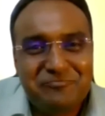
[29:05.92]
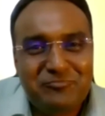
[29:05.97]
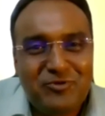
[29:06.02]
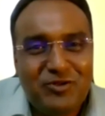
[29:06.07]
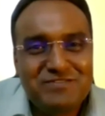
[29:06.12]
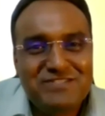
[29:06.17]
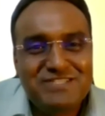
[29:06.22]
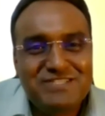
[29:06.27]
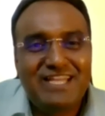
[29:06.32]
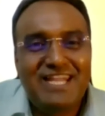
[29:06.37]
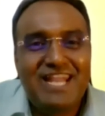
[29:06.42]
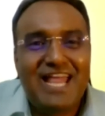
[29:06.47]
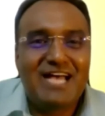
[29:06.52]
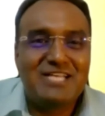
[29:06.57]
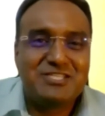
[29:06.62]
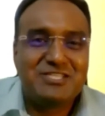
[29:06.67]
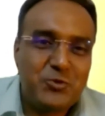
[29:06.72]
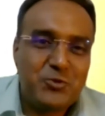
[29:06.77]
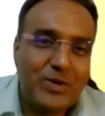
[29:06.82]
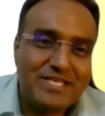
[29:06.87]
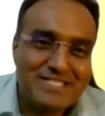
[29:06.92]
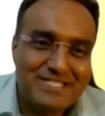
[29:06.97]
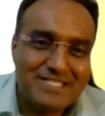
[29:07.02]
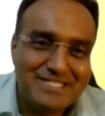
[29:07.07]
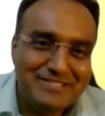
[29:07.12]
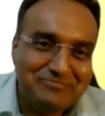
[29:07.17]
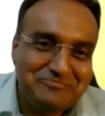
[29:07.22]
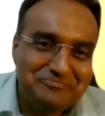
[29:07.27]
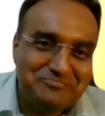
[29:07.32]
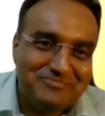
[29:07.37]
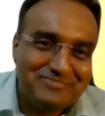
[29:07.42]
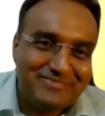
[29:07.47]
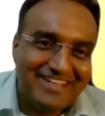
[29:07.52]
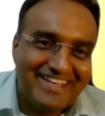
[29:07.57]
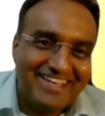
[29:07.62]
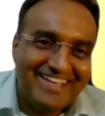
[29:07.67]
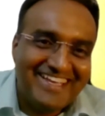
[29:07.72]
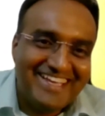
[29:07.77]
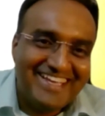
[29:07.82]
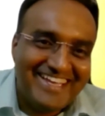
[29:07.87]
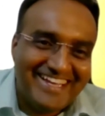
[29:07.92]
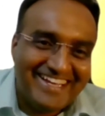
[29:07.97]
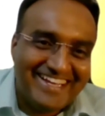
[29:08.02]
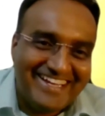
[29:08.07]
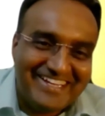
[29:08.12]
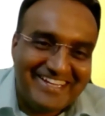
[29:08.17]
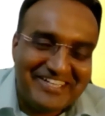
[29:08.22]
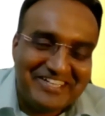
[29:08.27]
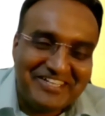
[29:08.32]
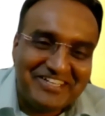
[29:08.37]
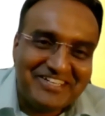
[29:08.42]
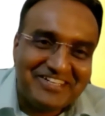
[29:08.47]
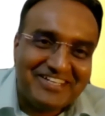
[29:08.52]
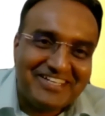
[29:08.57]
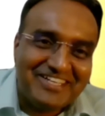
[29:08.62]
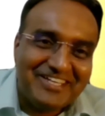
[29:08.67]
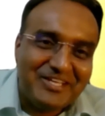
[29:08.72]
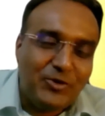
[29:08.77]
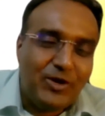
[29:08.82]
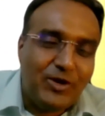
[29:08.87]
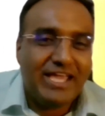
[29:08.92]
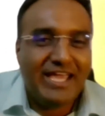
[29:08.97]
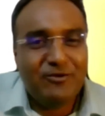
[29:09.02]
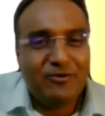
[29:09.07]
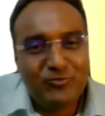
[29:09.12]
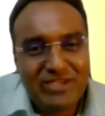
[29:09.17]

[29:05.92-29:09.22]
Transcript: Professor, the last question, you know,